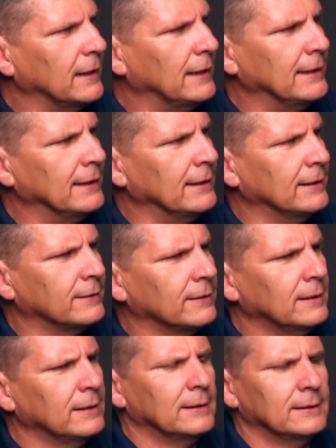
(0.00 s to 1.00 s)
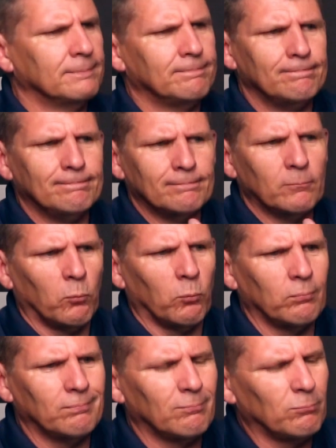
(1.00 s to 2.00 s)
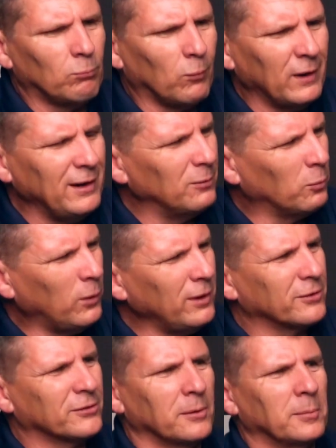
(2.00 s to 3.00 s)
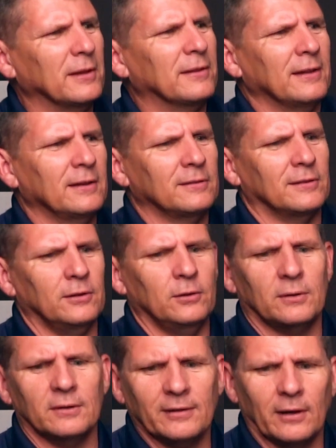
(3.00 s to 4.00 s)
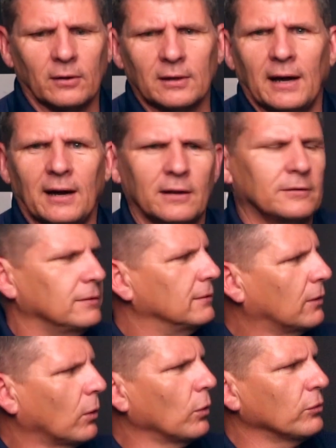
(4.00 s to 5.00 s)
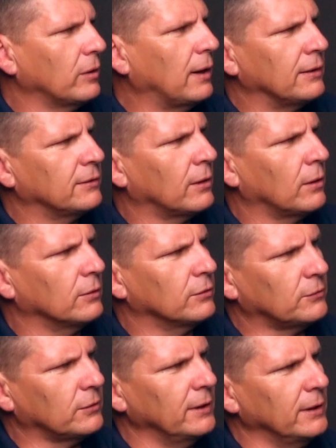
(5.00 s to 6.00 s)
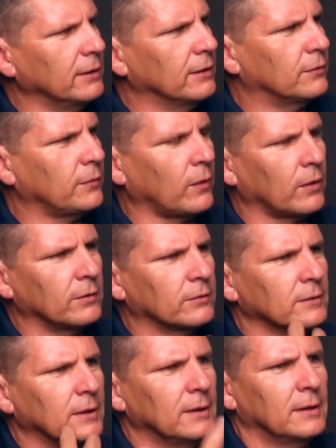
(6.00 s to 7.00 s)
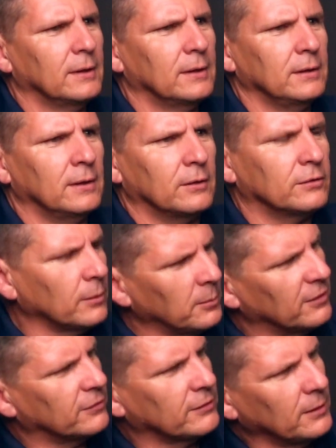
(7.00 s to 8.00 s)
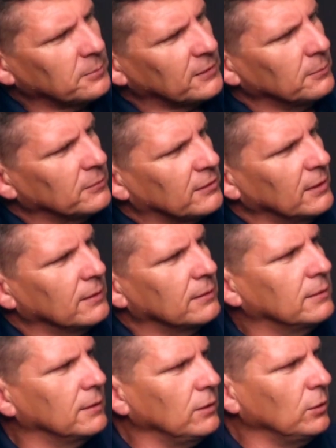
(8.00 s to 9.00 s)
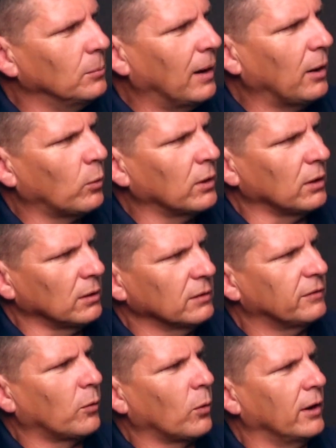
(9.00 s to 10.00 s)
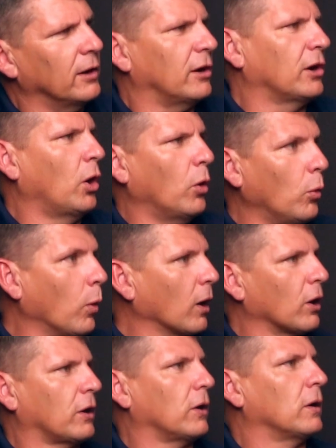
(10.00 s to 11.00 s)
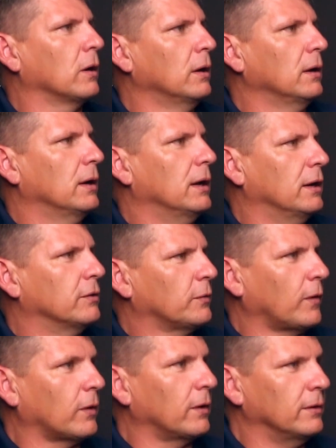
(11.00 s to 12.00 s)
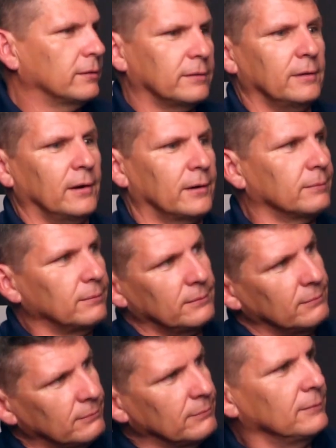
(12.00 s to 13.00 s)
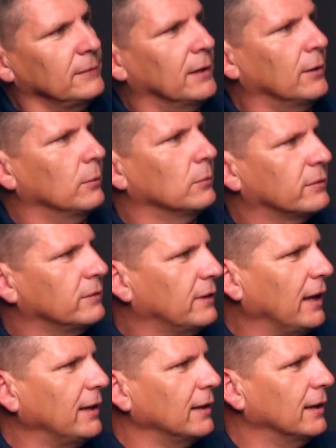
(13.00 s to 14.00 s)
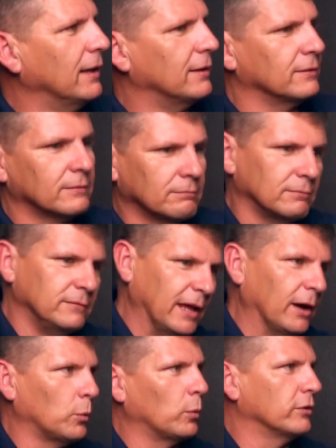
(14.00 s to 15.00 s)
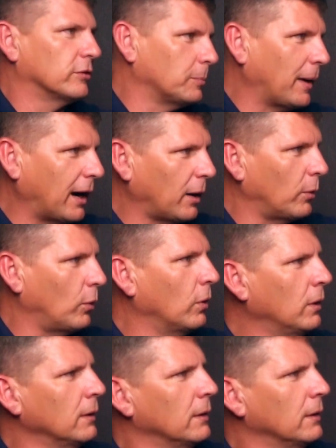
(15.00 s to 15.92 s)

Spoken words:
And what are some of the things that you can tell the guys and girls that are out there on the street as far as, you know, some of the symptoms that you might want to look for in a coworker as far as they're, you know, taking that downward spiral?